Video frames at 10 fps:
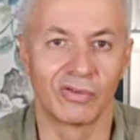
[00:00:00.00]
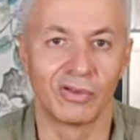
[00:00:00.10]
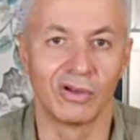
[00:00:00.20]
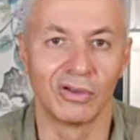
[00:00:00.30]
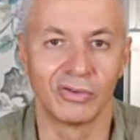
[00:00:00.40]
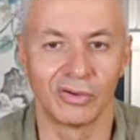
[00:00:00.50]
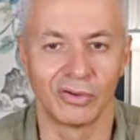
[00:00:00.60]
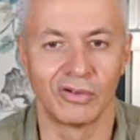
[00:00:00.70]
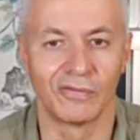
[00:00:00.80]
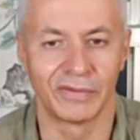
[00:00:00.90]
God or
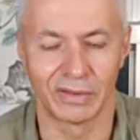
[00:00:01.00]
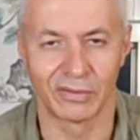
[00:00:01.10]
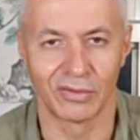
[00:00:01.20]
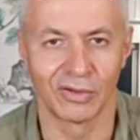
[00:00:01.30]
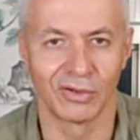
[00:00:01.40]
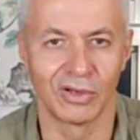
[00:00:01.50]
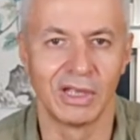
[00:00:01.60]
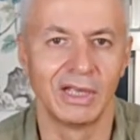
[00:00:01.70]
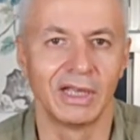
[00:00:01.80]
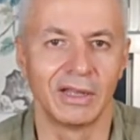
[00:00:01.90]
love this girl.
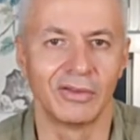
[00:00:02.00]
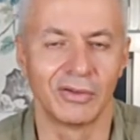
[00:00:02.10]
And